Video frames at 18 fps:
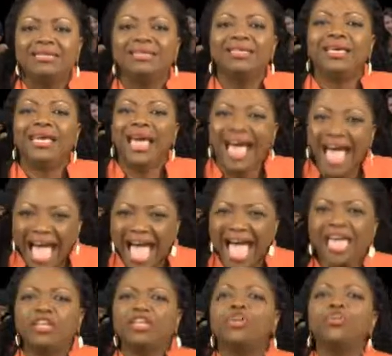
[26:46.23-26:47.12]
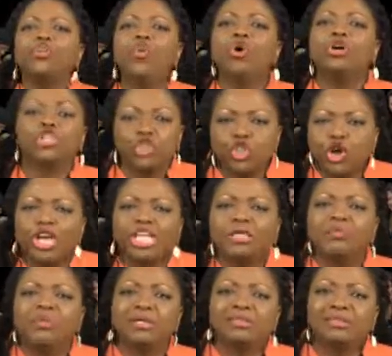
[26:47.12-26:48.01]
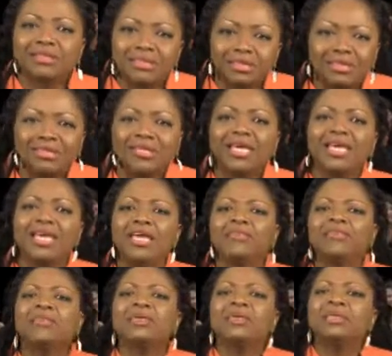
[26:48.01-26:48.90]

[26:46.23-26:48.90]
they had no choice but to say,